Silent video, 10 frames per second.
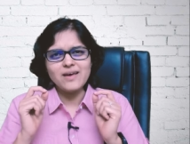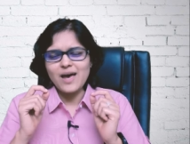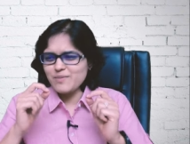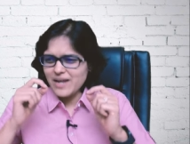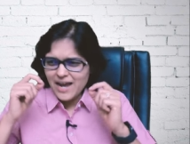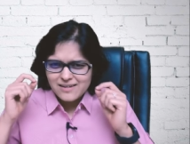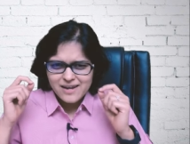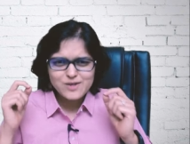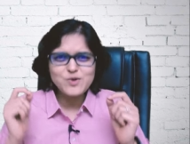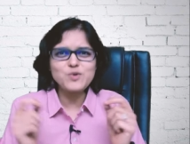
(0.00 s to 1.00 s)
I mean, ha
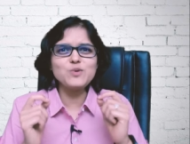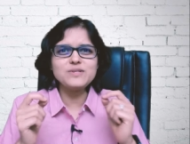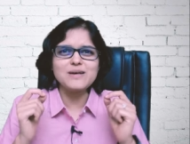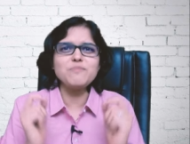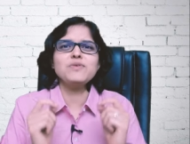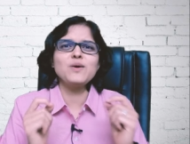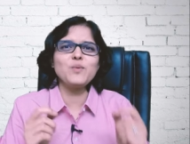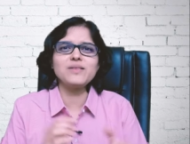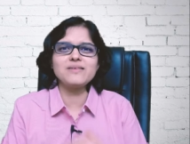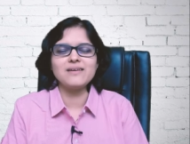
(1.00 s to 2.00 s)
had to do something
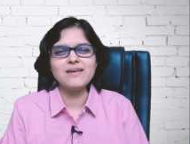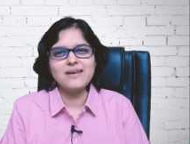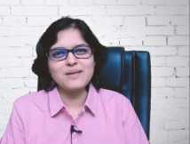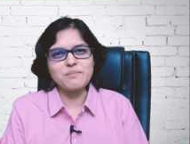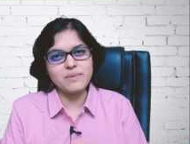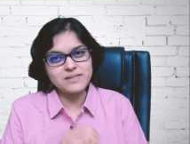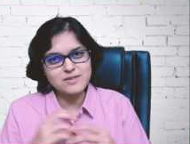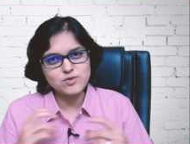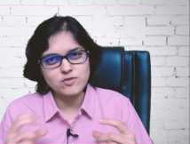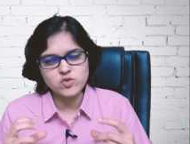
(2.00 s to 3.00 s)
with
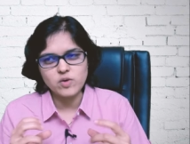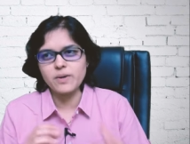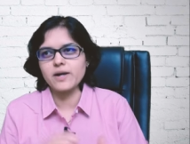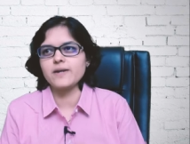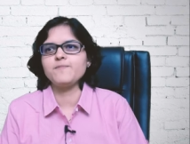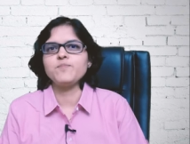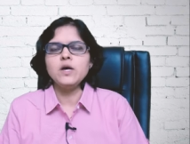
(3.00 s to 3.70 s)
basics of stock market.